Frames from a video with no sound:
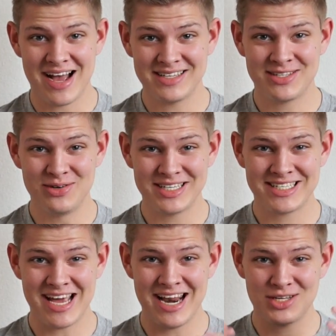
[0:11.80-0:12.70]
Student
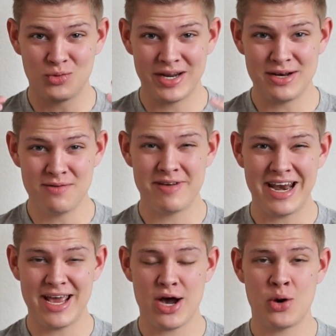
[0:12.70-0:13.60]
Aesthetics with a new
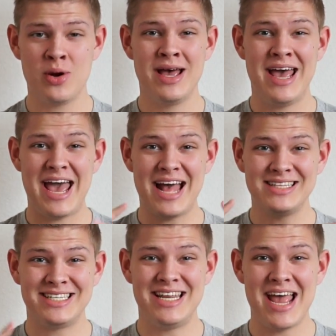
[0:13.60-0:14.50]
video,
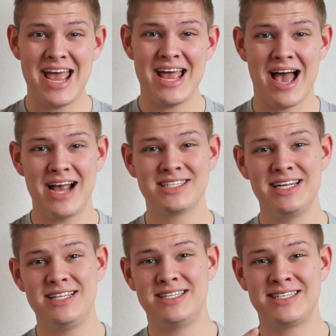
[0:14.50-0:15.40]
and today I
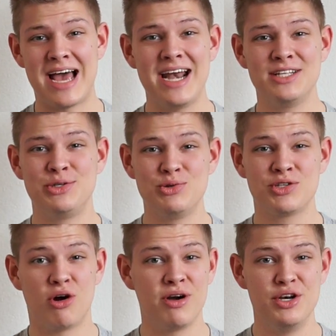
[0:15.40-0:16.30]
actually decided to
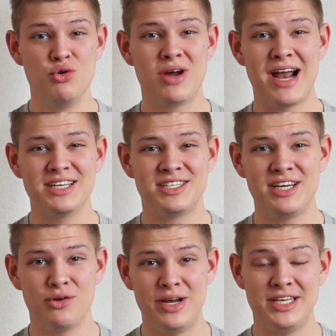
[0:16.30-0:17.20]
start a new kind of
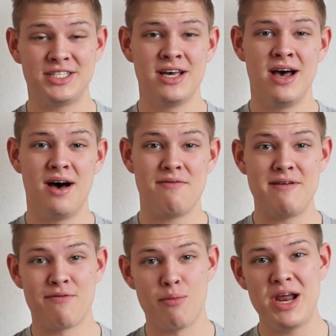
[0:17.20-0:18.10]
series of
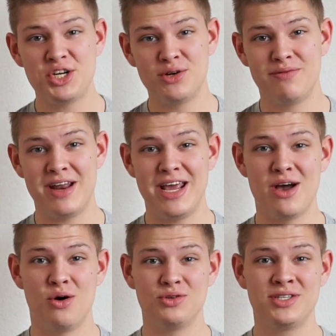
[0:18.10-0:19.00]
informational
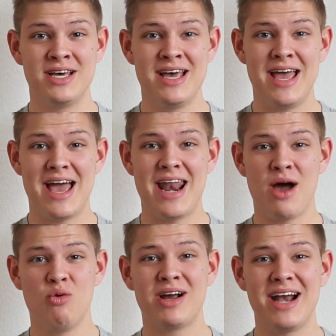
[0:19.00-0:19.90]
videos, and
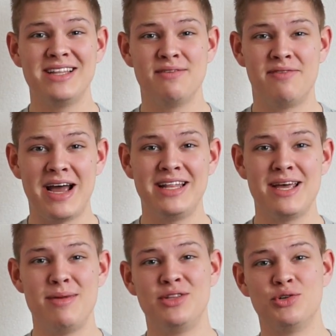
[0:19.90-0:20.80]
I will kind of divide
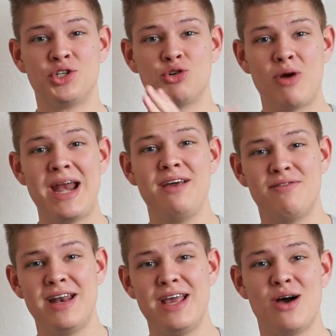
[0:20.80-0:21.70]
them into training
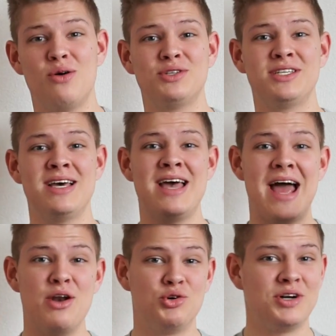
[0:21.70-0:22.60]
videos
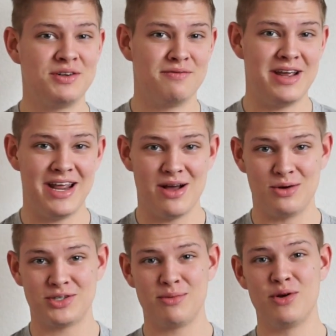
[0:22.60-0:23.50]
and nutrition
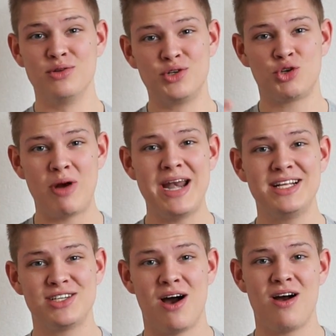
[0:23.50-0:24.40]
videos. So I'm going to do
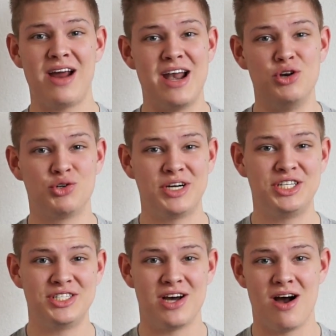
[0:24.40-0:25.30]
training talk and
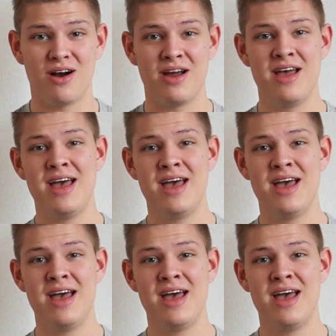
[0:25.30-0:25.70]
nutrition talk.